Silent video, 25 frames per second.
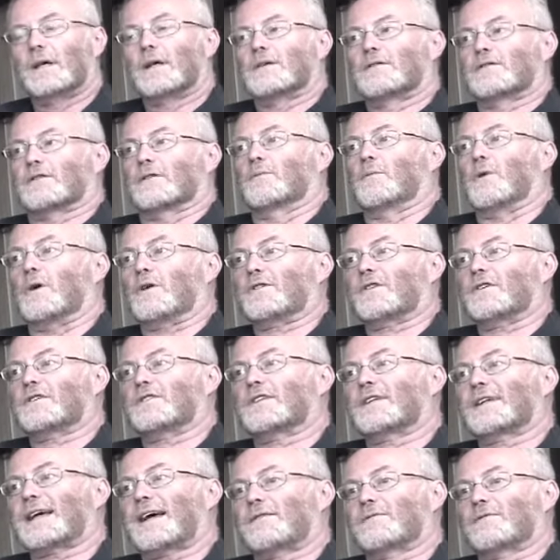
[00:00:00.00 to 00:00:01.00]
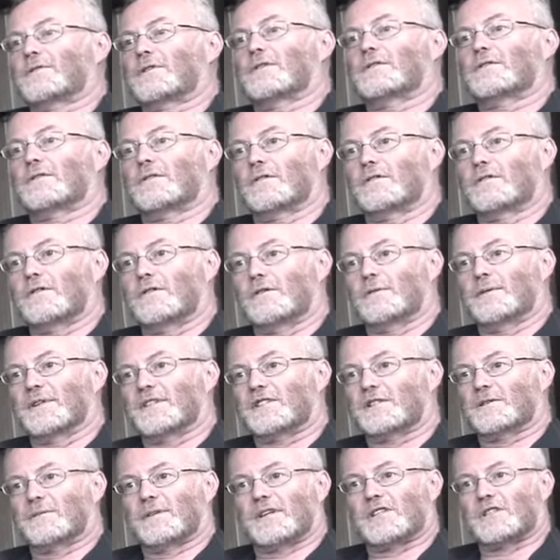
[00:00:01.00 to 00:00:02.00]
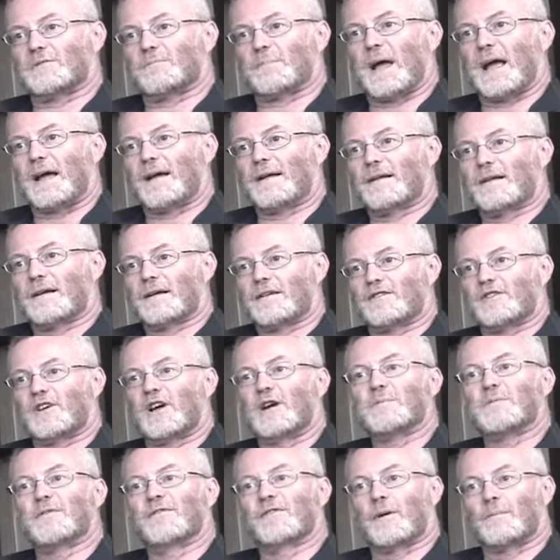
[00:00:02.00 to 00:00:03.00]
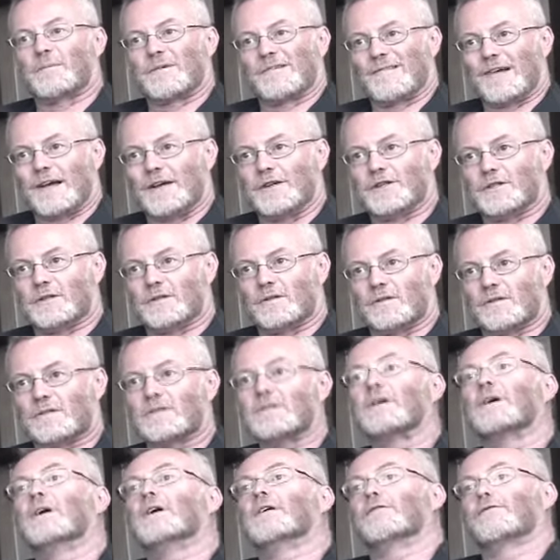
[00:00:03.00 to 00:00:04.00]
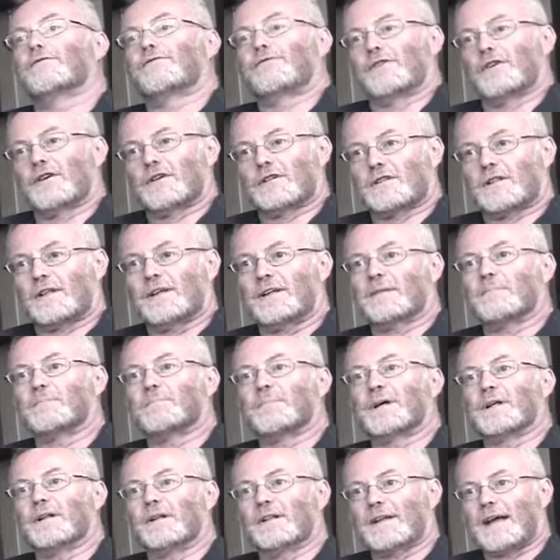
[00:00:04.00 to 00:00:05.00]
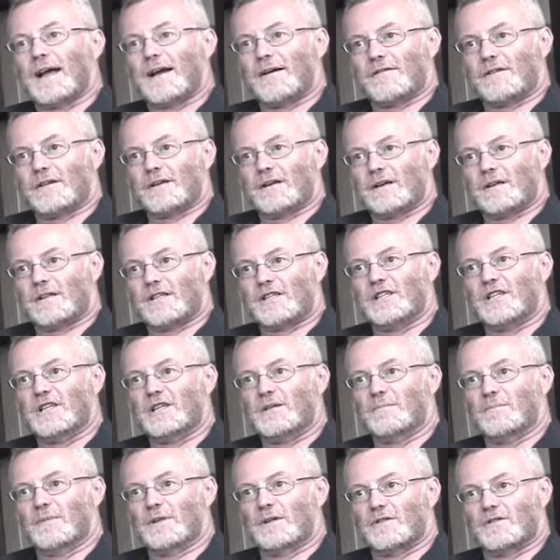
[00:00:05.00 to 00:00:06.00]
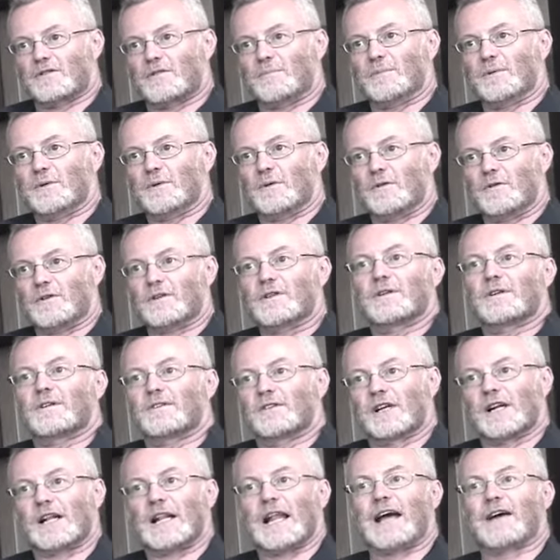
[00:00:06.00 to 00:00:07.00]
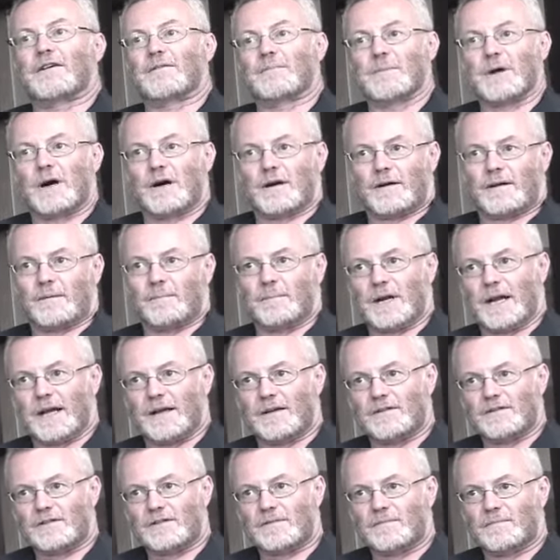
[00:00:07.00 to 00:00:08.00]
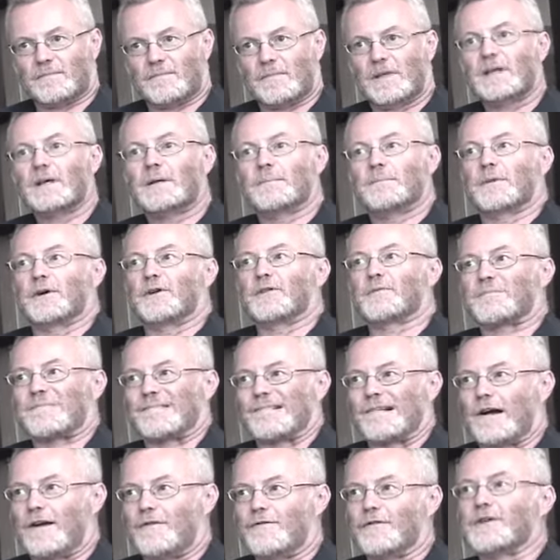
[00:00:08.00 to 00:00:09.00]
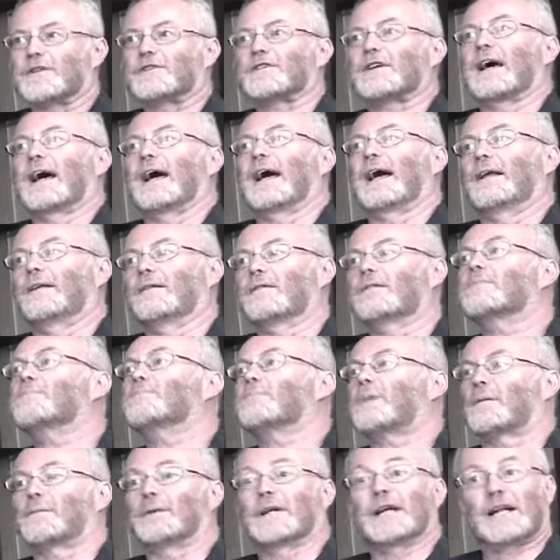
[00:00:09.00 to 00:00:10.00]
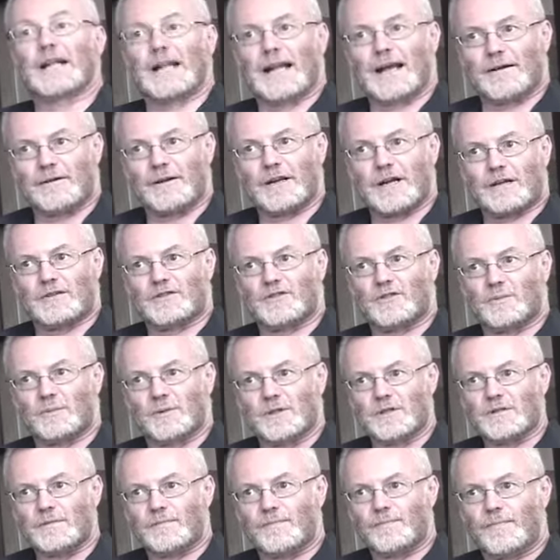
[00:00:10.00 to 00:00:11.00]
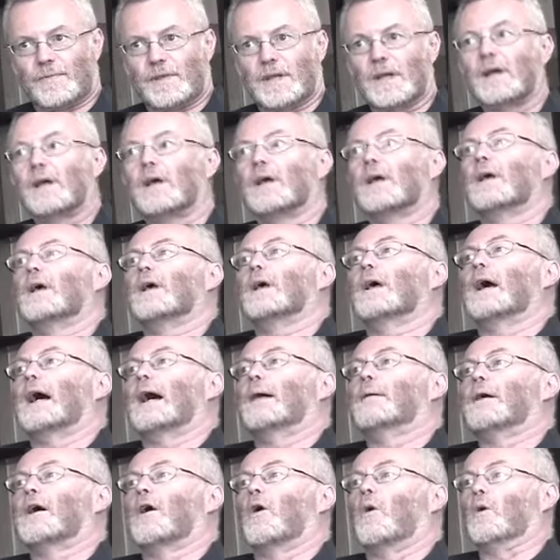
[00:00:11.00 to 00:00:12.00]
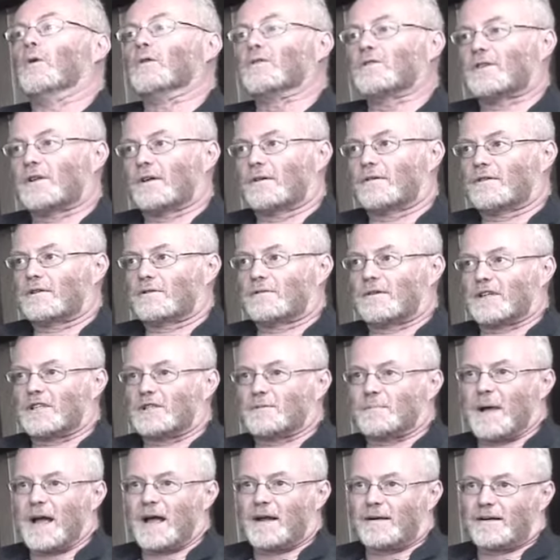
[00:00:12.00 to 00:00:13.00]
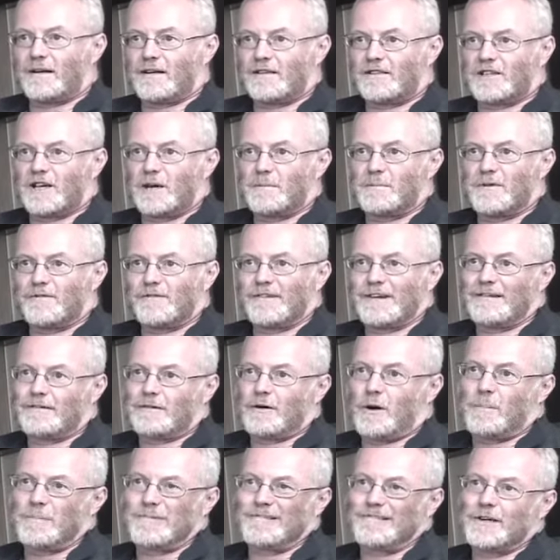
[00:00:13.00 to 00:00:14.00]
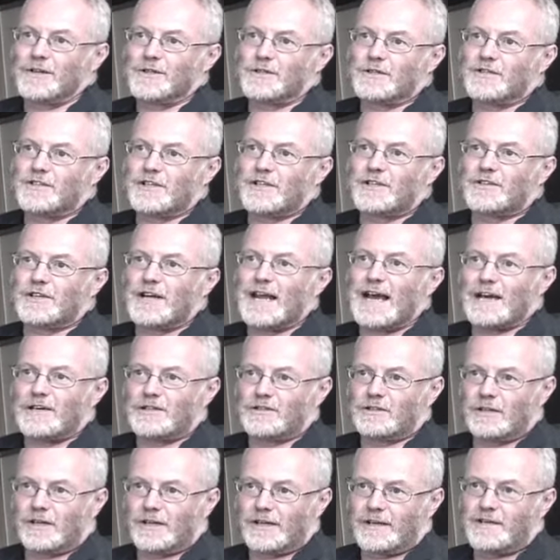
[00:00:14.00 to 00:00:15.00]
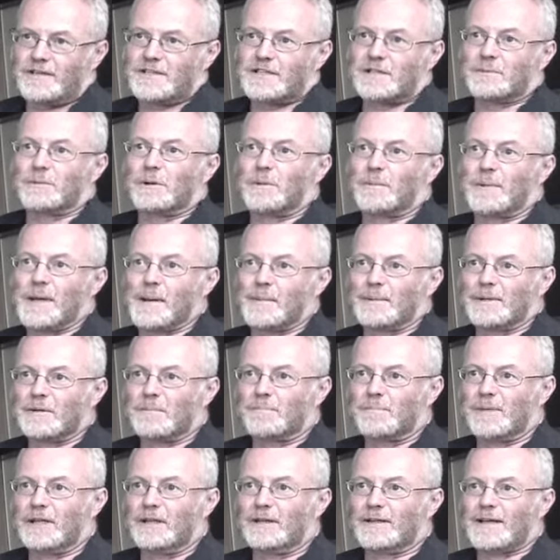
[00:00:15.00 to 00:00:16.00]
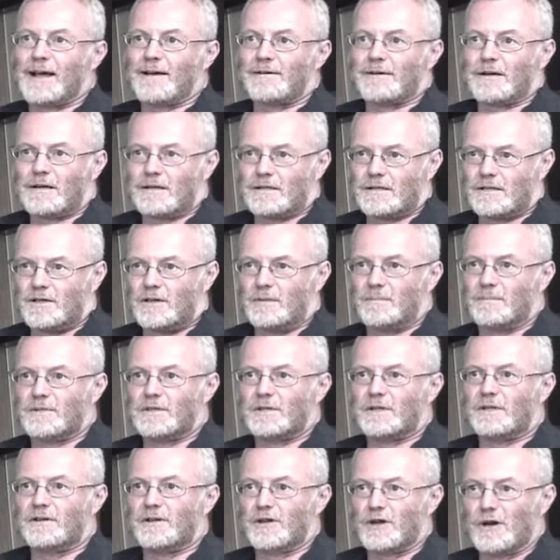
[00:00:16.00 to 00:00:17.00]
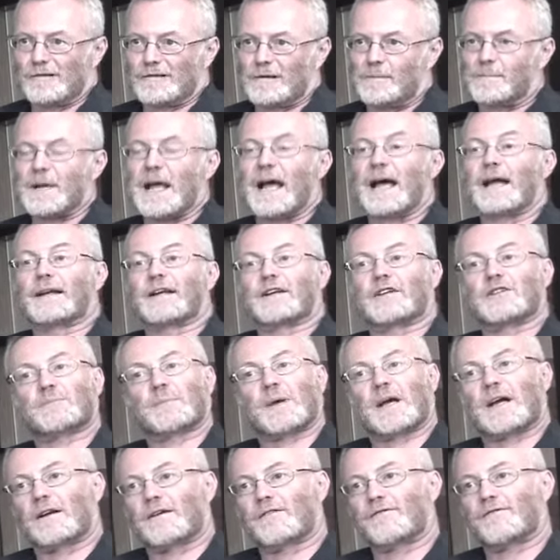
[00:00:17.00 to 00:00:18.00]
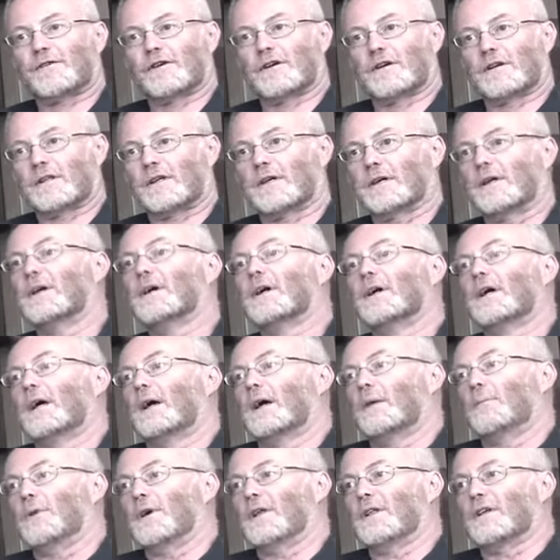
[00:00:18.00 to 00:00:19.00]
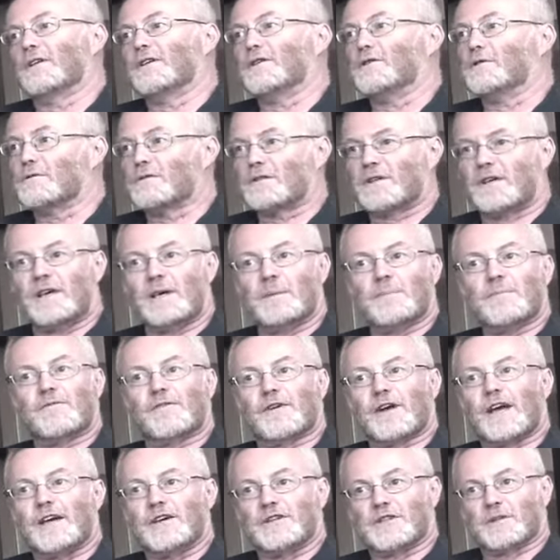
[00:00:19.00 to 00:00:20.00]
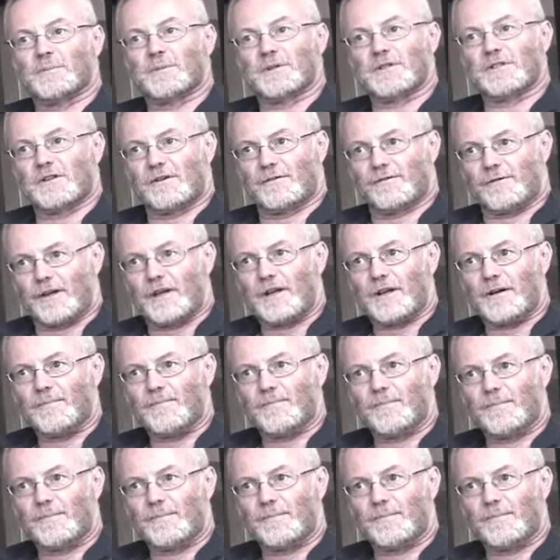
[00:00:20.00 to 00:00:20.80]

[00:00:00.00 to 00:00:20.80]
So what this allows us to do is to expand our scope of operations, firstly to build out our team to support the cloud marketplace, mm-hmm. both mm-hmm. private mm-hmm. and public cloud customers. Yes also to expand our scope of operations internationally. So we'll be able to build out our teams in Europe and expand further with a new team for Asia Pacific.